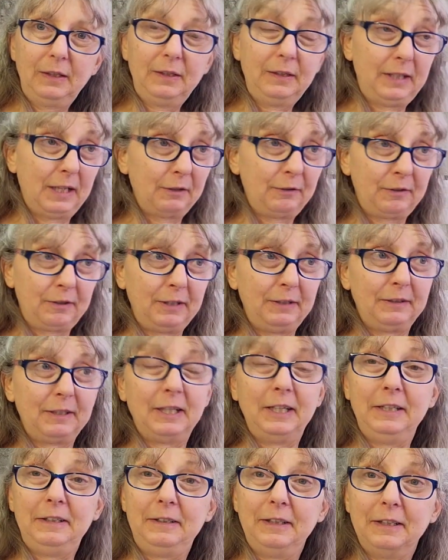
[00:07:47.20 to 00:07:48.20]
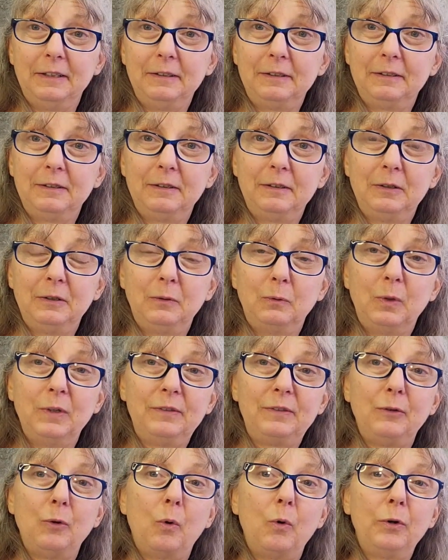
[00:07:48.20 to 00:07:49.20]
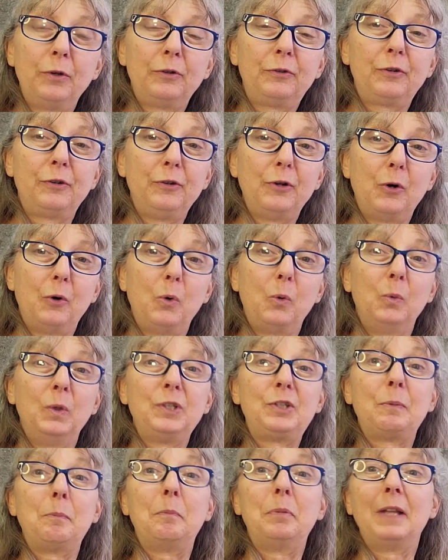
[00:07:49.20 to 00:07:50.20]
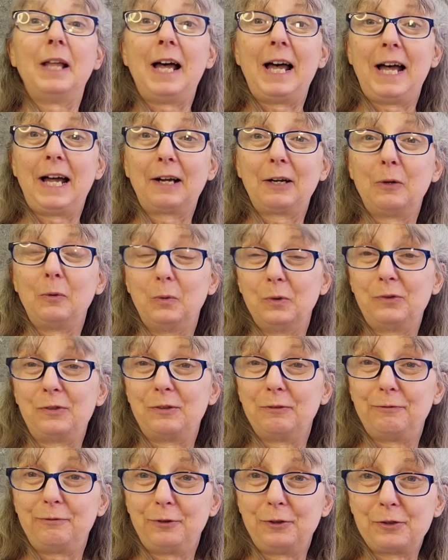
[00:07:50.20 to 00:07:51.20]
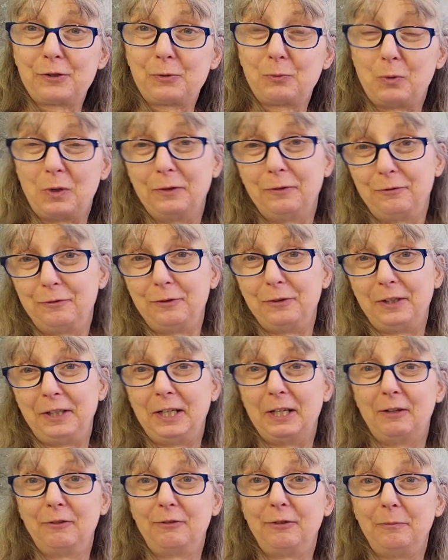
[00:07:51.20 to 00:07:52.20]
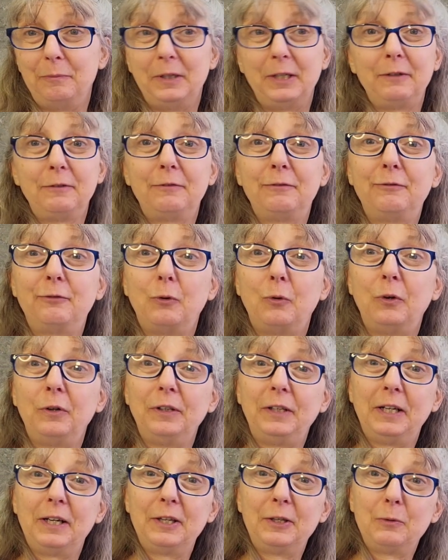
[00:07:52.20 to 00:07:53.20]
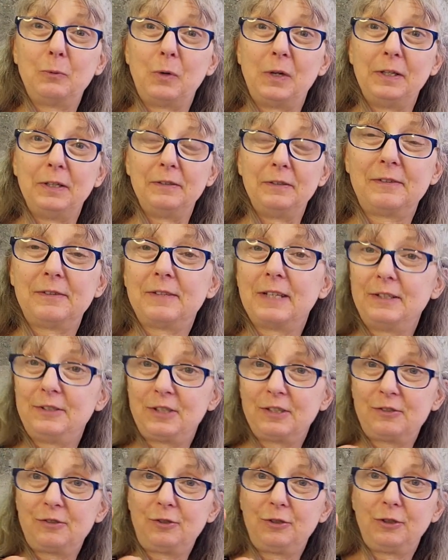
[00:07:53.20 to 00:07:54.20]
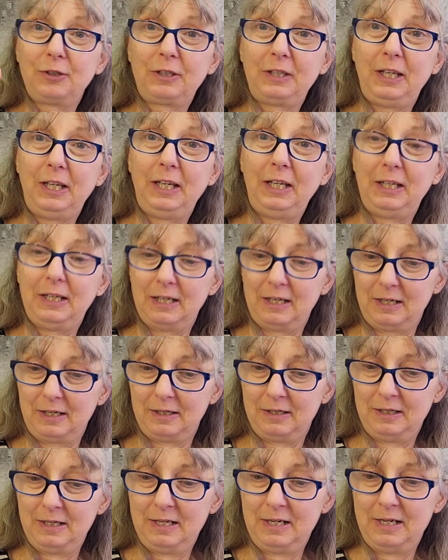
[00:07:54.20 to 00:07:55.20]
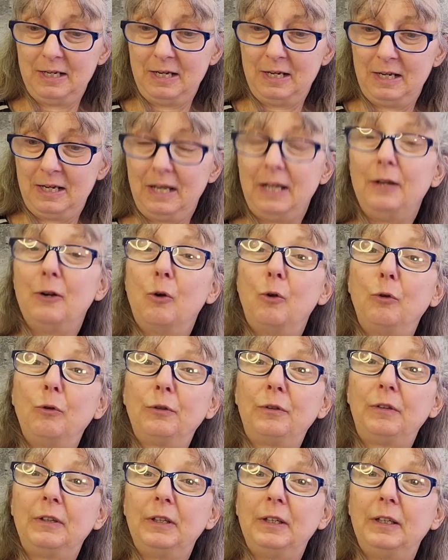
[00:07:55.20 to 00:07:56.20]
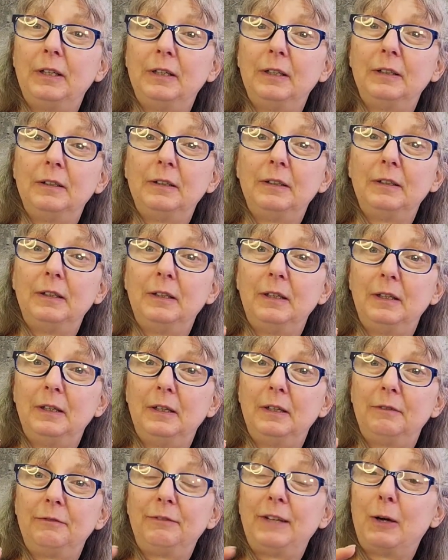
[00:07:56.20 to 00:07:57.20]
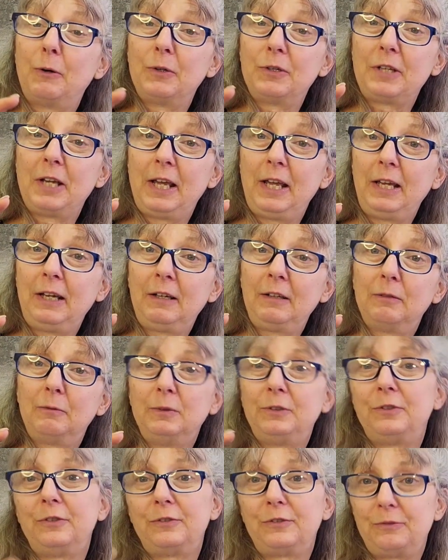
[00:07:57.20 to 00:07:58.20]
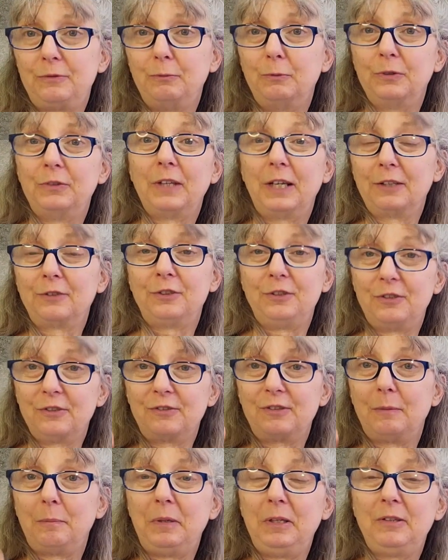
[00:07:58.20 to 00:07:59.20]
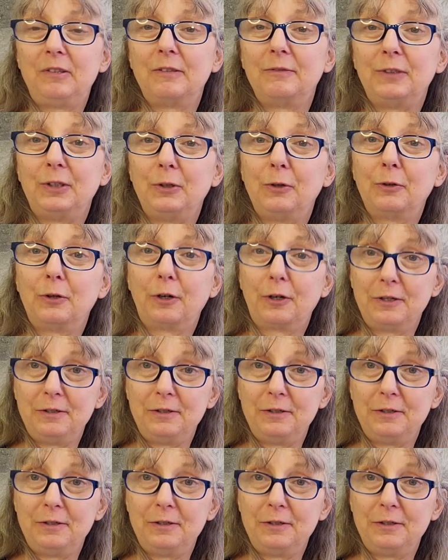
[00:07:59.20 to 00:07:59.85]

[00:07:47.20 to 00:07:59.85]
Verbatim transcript: the other thing that I did was in order to know which black was the first one for the alphabet for the other one is I just took a uh, an old uh, uh, tag, which is was actually just a piece of a yogurt